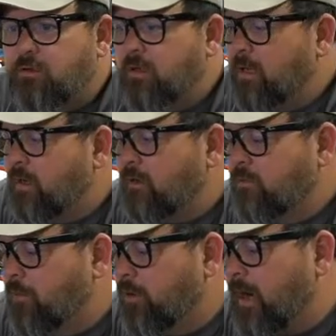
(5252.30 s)

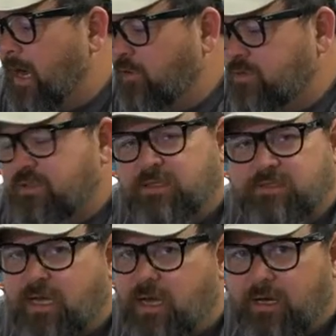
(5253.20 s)
no matter how it's
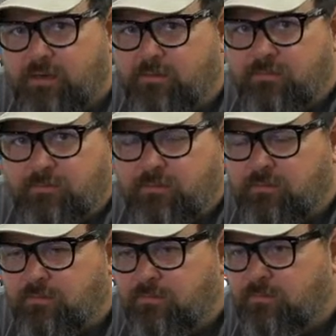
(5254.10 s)
designed,
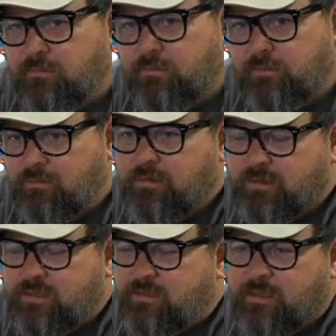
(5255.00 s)

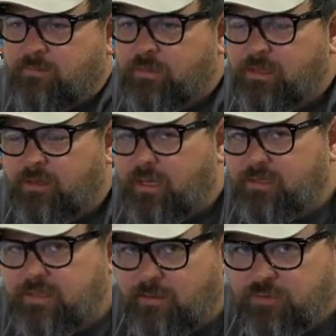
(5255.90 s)
this is something that a lot
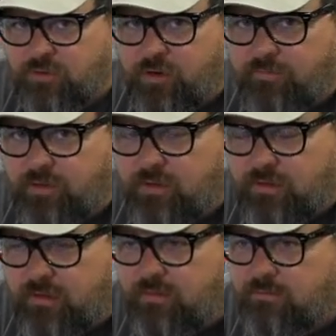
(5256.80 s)
of times you're gonna have
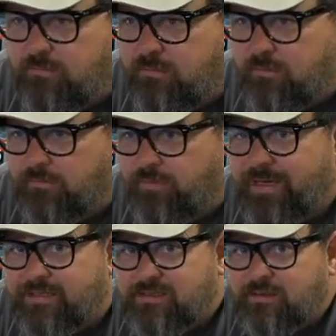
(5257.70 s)
to
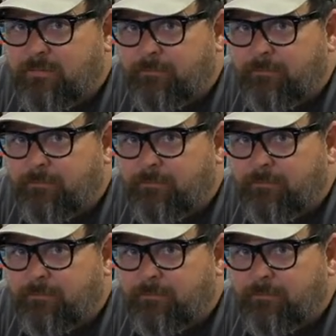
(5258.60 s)
fix.